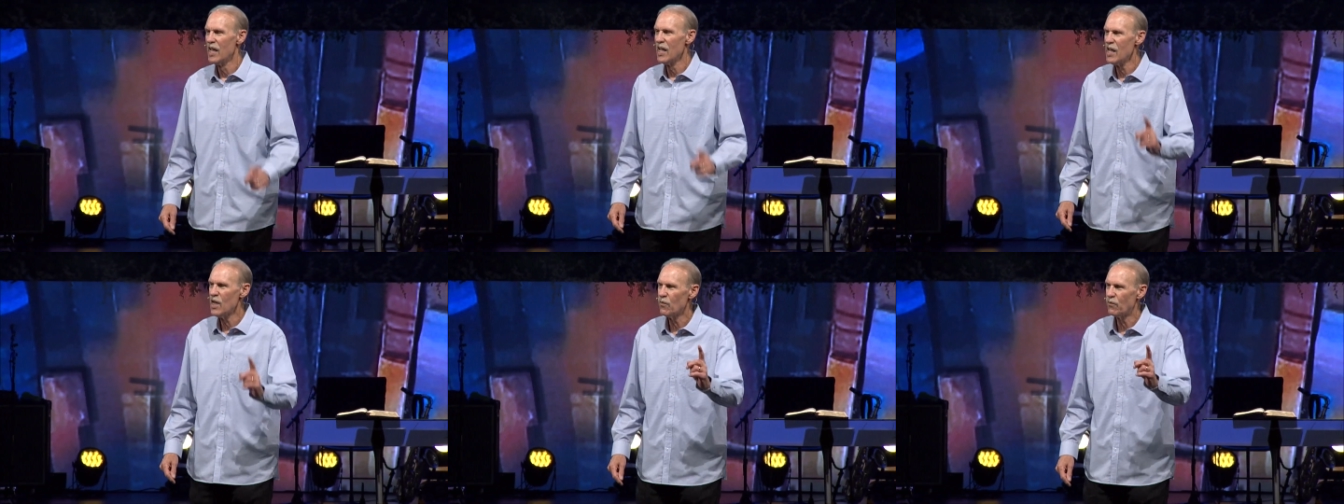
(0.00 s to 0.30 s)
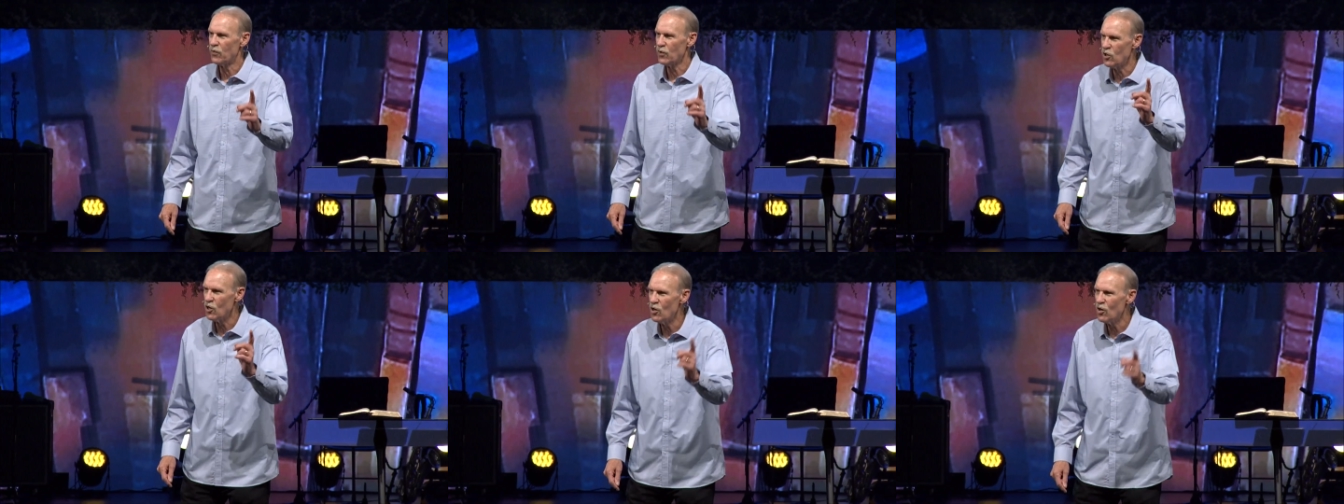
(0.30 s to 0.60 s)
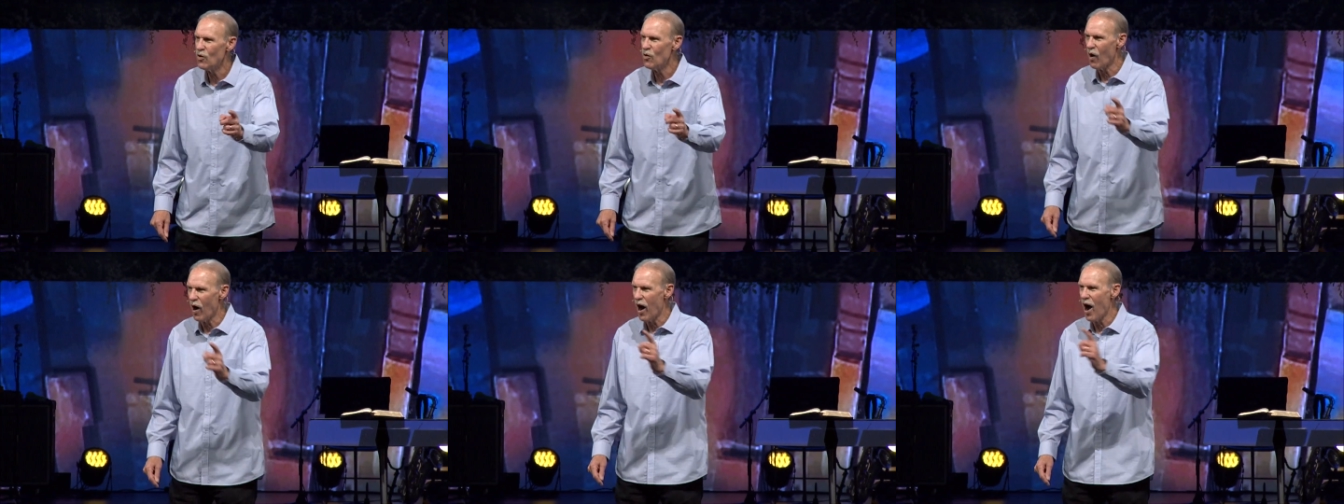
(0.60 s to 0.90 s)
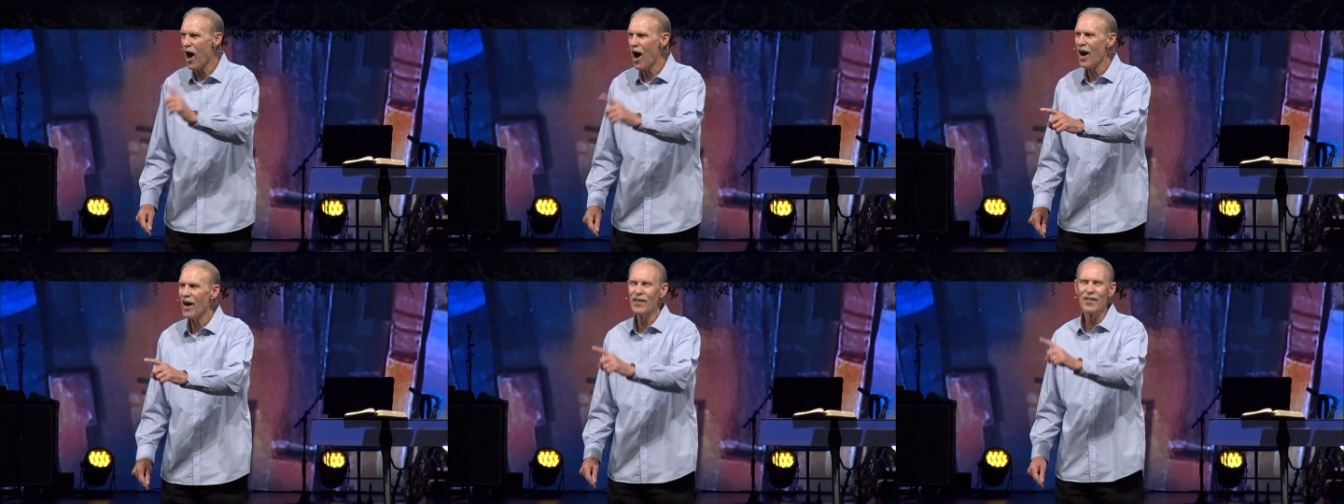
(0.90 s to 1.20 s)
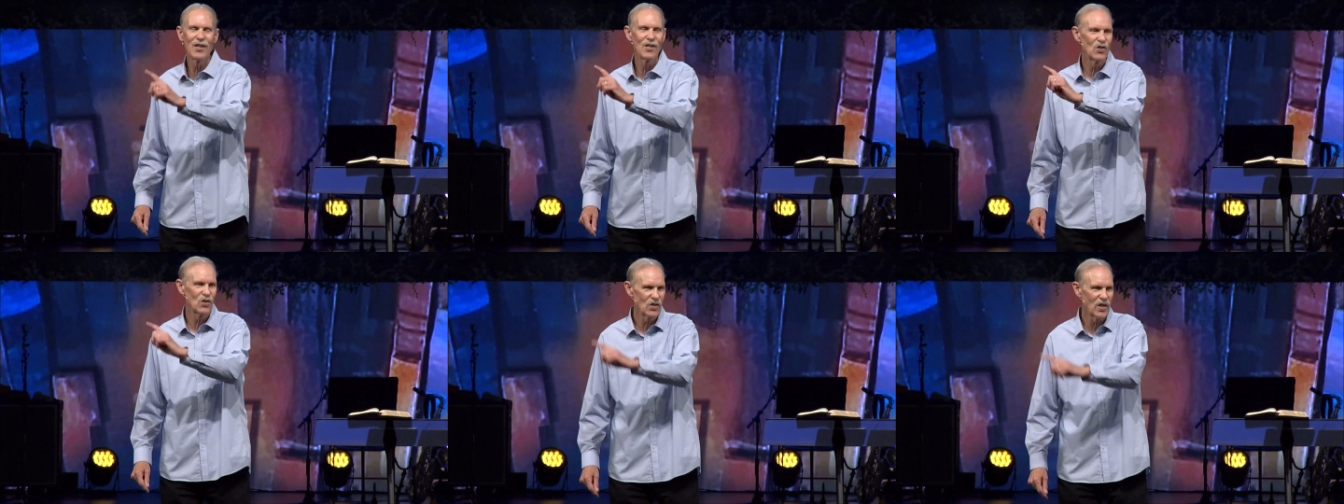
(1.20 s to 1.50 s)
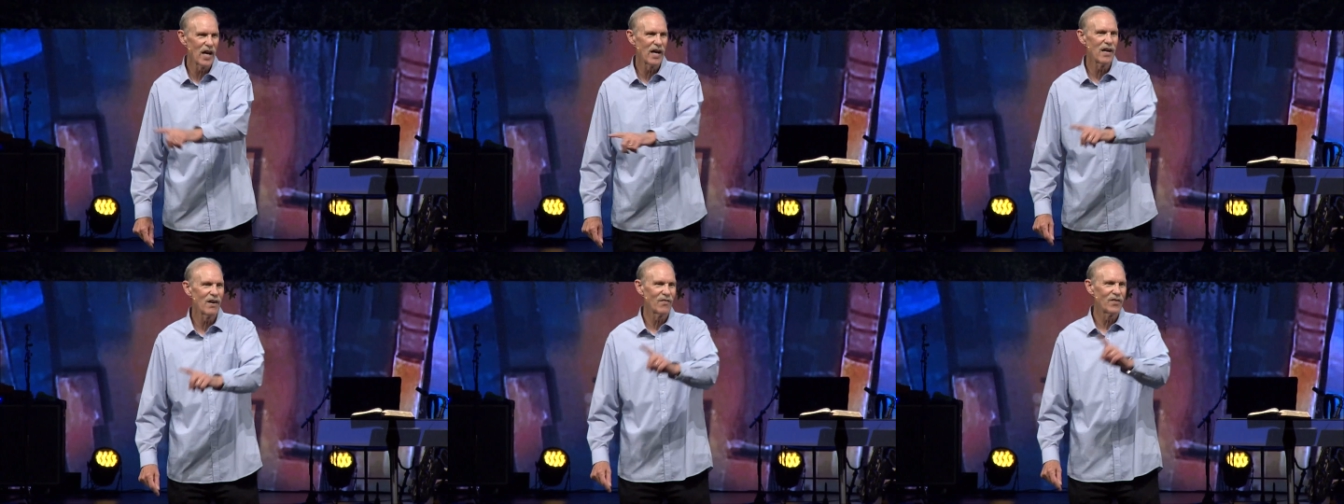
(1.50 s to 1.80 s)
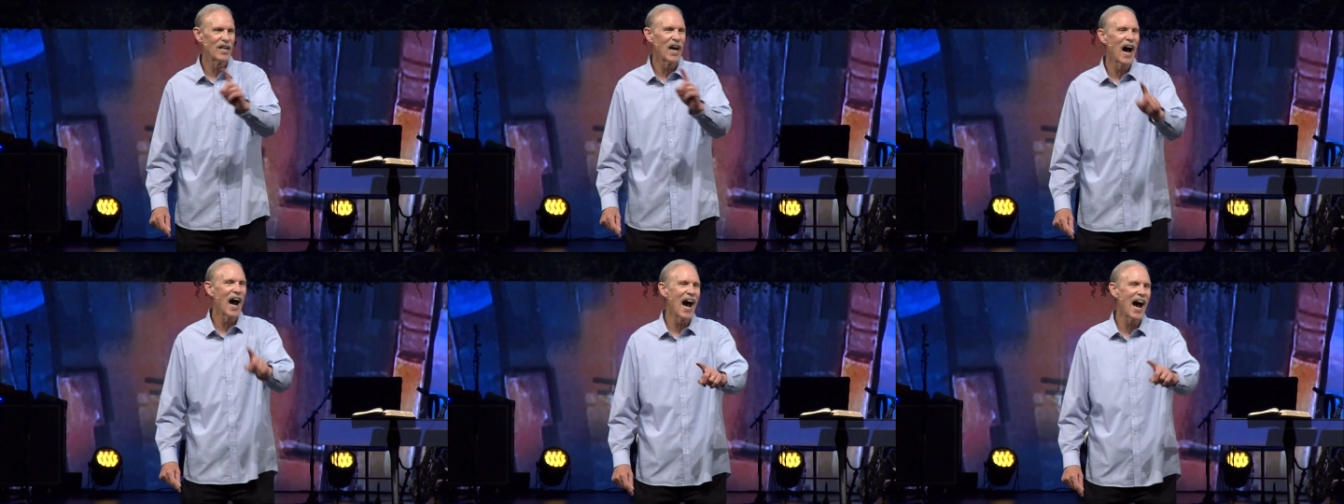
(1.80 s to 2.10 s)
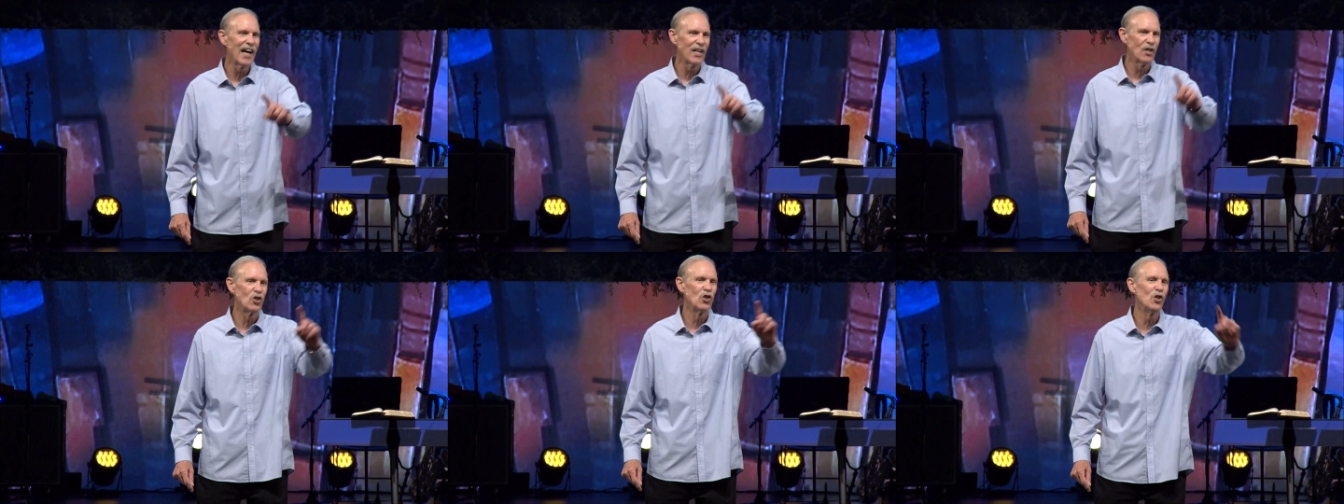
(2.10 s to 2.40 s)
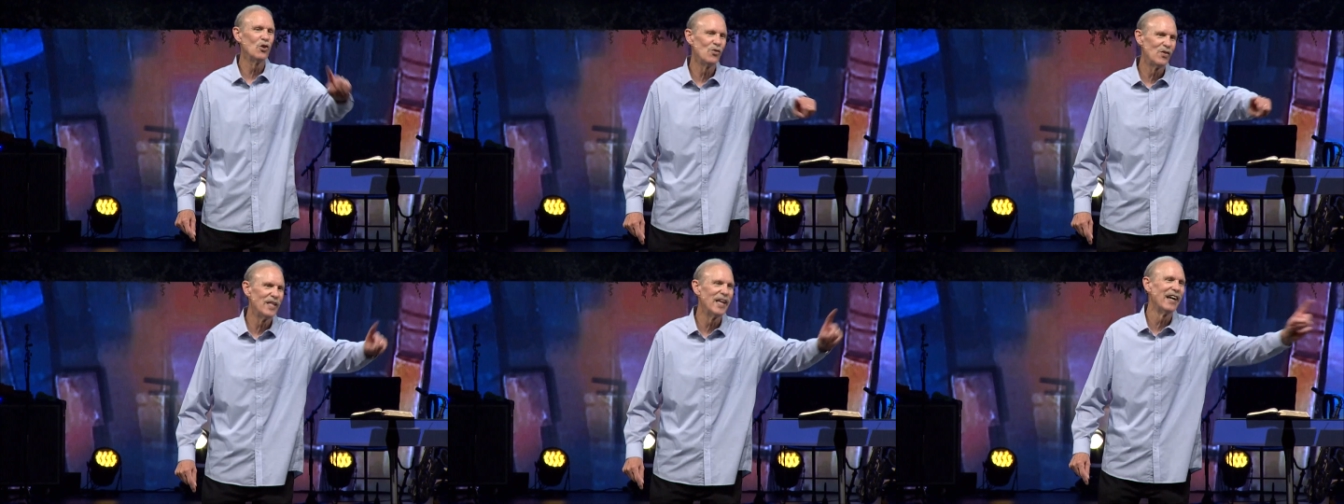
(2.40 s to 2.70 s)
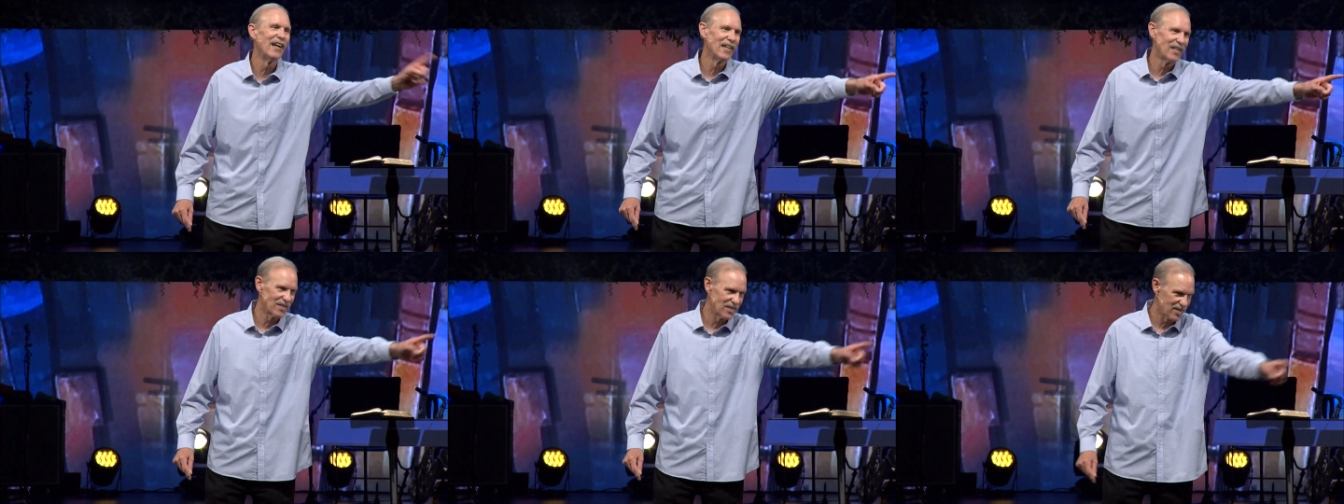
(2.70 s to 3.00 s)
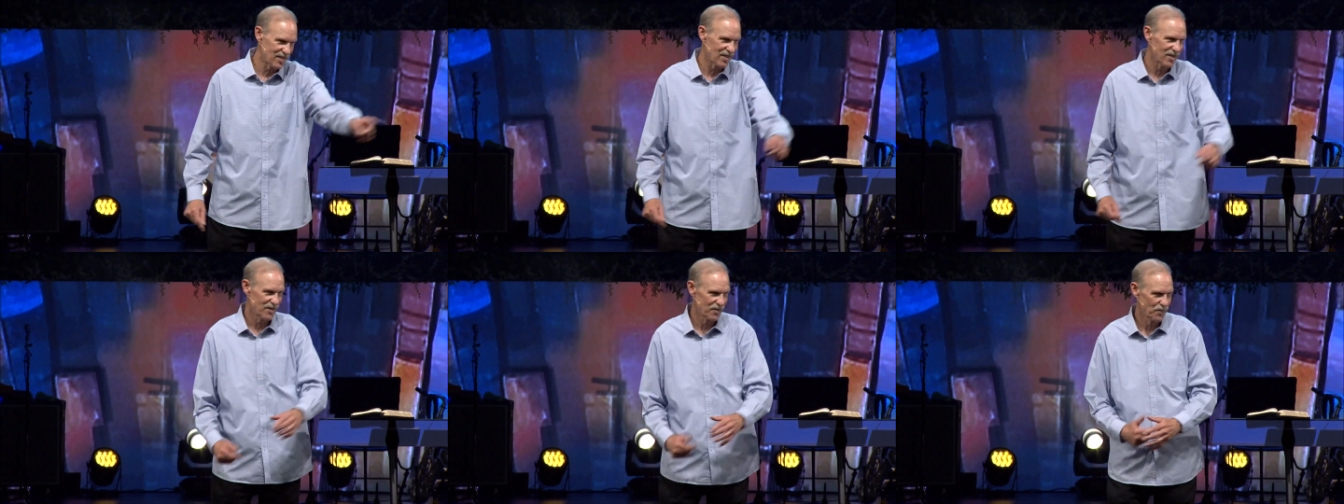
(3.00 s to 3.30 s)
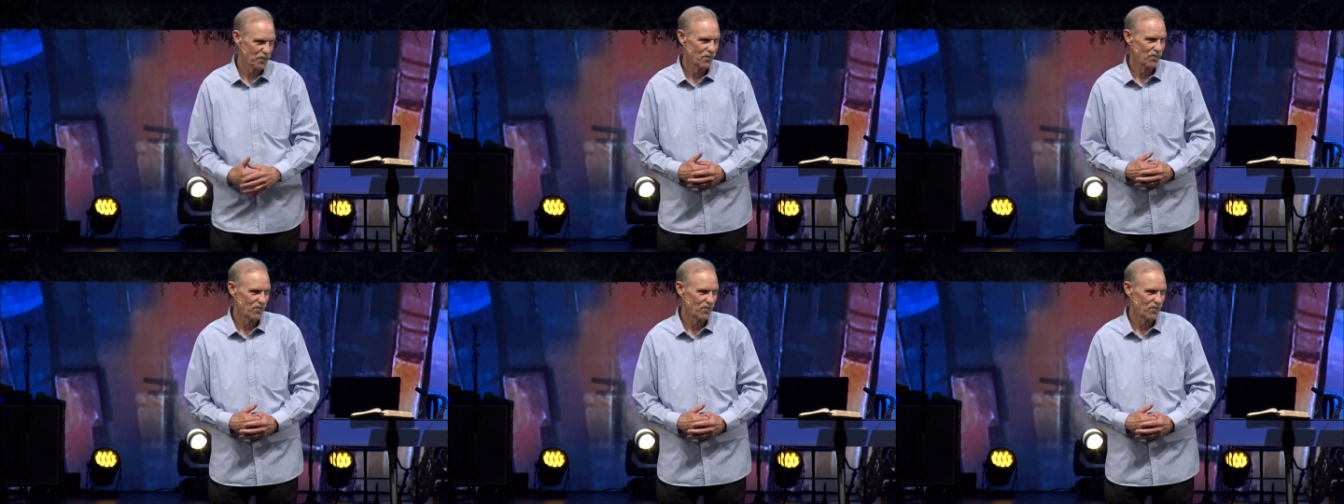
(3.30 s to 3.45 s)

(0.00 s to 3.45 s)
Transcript: If you are the Son of God, do this.